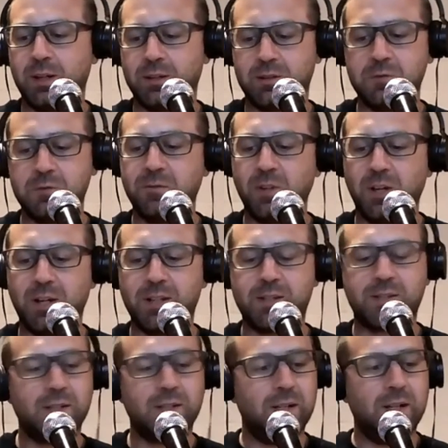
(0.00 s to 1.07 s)
2
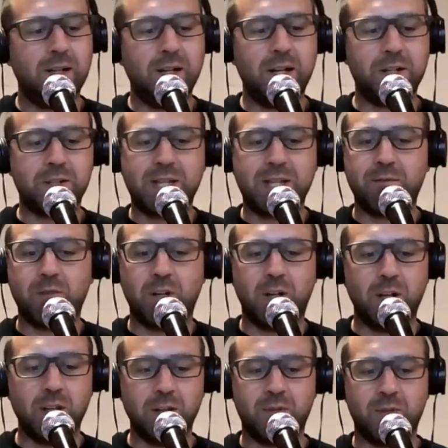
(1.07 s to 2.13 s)
flights, and just have
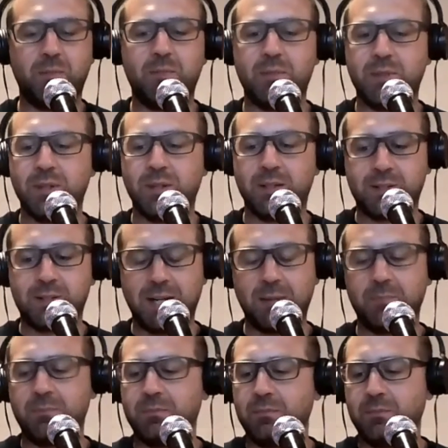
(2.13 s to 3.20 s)
all of the top